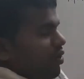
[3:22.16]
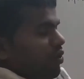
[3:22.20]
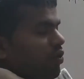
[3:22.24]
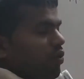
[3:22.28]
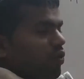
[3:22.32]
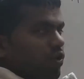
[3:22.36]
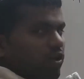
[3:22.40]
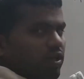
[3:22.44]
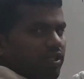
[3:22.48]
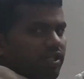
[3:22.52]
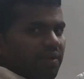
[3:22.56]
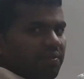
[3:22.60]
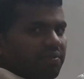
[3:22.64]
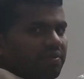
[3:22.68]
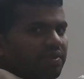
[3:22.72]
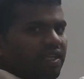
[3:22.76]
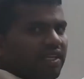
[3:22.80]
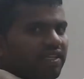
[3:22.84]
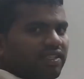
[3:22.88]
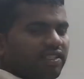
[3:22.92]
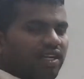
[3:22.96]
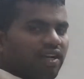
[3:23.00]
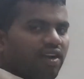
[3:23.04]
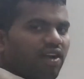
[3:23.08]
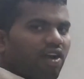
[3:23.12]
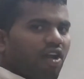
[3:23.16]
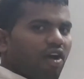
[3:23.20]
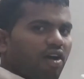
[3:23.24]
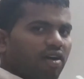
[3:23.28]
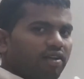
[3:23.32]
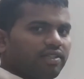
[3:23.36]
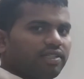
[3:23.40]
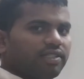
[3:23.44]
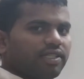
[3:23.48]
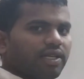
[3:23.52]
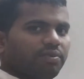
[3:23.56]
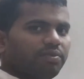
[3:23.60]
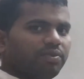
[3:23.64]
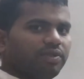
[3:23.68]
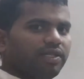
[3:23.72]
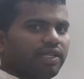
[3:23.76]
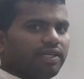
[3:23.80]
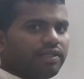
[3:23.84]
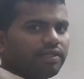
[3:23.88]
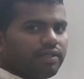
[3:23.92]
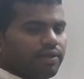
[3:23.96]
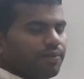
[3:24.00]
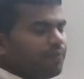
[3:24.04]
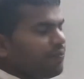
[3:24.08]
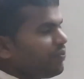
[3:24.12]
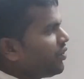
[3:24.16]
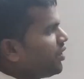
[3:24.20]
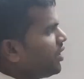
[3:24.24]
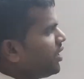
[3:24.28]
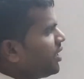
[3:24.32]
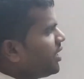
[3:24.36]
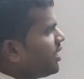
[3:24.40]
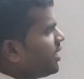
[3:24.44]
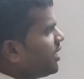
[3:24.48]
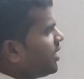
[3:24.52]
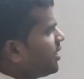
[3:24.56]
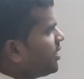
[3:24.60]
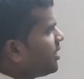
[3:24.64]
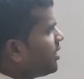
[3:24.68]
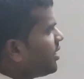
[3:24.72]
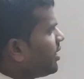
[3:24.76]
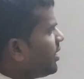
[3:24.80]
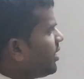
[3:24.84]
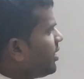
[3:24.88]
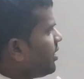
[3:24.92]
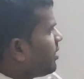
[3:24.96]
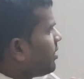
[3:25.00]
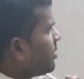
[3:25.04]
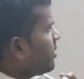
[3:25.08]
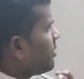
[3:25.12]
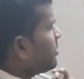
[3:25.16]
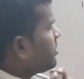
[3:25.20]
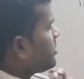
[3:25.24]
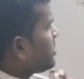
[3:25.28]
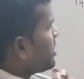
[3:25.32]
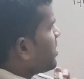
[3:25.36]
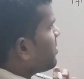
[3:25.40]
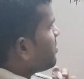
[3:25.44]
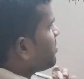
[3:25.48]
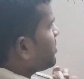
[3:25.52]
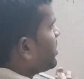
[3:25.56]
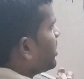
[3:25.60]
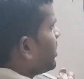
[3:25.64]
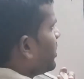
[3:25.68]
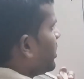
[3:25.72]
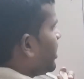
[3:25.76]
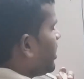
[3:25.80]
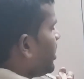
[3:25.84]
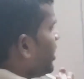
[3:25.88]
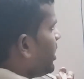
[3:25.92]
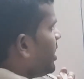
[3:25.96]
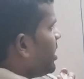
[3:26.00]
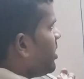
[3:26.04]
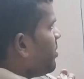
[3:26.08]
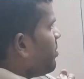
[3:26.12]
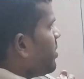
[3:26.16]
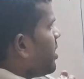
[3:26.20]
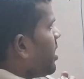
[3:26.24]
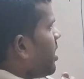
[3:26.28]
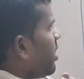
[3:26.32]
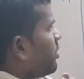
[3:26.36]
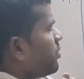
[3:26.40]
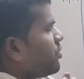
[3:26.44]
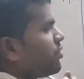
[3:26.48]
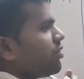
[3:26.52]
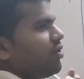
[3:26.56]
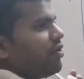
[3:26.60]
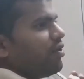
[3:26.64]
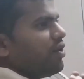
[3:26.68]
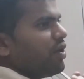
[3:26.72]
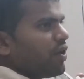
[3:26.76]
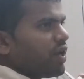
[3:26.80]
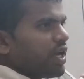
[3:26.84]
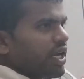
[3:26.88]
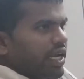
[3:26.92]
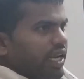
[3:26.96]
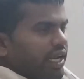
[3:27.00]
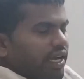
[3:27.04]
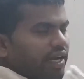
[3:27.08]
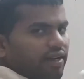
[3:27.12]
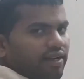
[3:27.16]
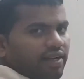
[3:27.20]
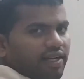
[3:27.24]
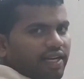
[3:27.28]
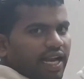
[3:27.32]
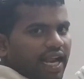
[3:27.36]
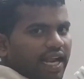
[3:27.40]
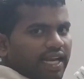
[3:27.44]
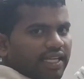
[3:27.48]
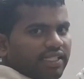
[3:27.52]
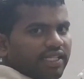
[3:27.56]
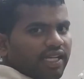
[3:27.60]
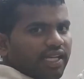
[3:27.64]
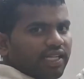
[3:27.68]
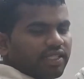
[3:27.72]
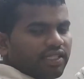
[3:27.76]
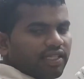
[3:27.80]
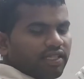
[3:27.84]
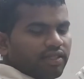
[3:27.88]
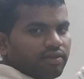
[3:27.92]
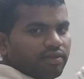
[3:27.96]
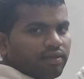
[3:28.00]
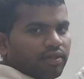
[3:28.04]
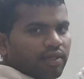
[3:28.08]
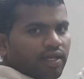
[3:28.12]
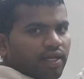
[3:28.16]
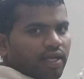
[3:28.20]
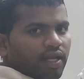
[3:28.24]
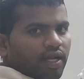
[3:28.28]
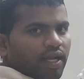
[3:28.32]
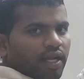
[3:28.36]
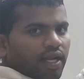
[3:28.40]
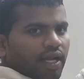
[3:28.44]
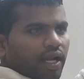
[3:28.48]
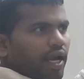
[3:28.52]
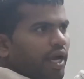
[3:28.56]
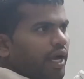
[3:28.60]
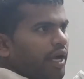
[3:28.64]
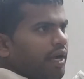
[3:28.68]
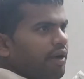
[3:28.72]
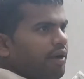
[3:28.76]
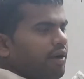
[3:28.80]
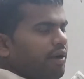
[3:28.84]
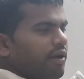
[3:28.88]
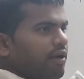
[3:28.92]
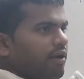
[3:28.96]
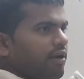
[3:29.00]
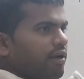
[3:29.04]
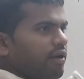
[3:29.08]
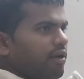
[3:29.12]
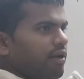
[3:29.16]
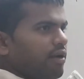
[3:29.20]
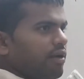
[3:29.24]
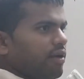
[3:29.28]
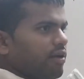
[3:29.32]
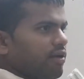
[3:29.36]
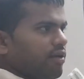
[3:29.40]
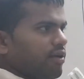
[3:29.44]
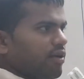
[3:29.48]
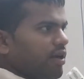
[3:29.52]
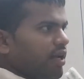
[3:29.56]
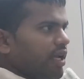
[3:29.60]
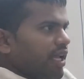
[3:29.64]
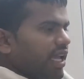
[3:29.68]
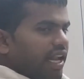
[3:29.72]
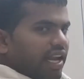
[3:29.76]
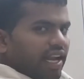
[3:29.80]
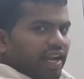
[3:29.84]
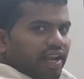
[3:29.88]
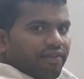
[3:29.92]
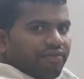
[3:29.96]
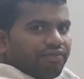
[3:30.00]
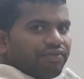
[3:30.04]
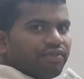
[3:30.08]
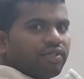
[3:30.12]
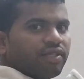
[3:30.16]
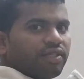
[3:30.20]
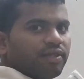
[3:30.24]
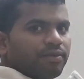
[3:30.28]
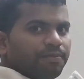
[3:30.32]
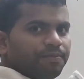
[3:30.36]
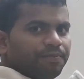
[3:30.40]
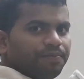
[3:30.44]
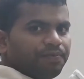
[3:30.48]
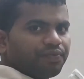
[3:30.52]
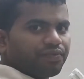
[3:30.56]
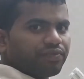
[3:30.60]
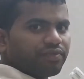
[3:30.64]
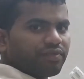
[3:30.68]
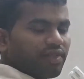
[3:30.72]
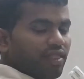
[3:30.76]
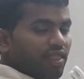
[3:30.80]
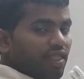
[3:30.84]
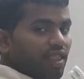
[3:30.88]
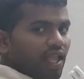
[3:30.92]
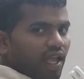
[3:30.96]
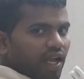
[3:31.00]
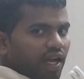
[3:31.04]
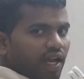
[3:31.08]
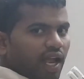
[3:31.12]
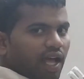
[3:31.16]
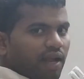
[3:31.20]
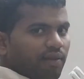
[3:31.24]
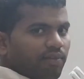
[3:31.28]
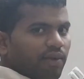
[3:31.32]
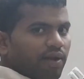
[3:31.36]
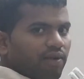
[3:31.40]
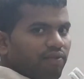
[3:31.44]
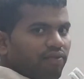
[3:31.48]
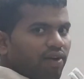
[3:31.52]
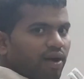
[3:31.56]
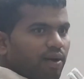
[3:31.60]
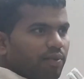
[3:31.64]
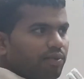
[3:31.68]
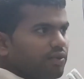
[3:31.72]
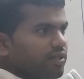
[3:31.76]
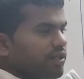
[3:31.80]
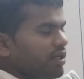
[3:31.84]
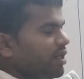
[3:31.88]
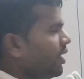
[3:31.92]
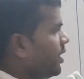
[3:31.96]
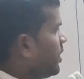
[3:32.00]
good subjects and large subjects. In here, the same thing. In DB also, you can get a transaction and NFs, normal forms,